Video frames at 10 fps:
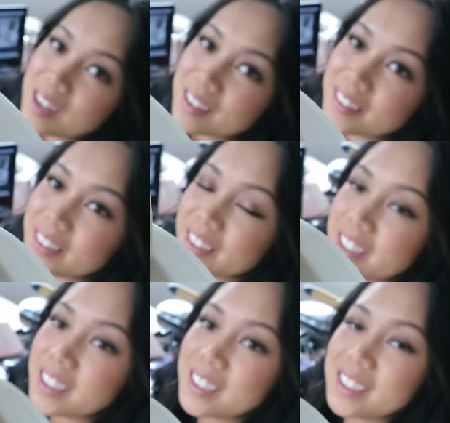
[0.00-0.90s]

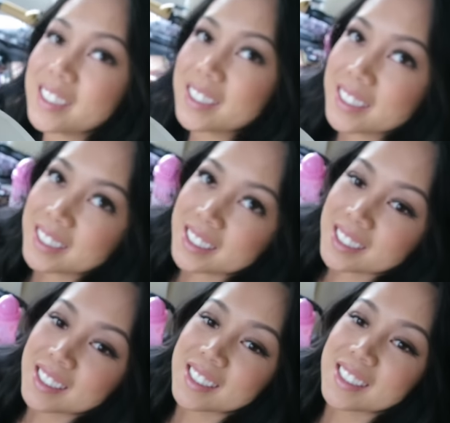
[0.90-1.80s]
hungry. It's the wraps
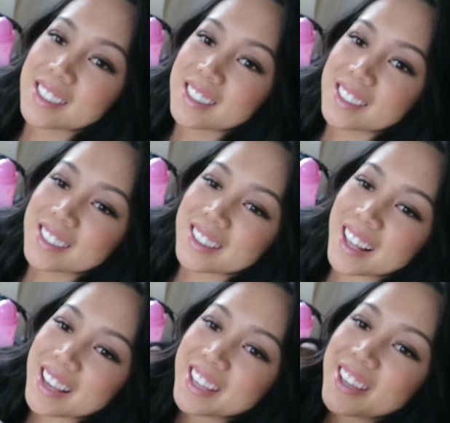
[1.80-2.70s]
cam here.
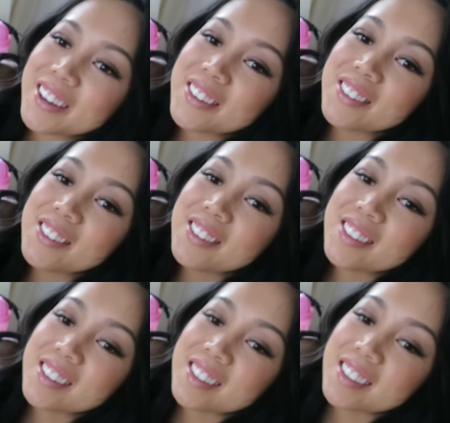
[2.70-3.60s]
Thank you.
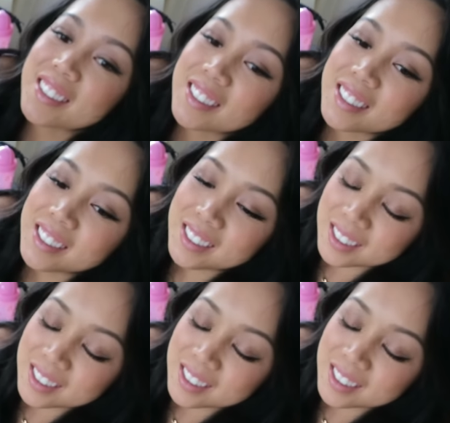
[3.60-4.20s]
And I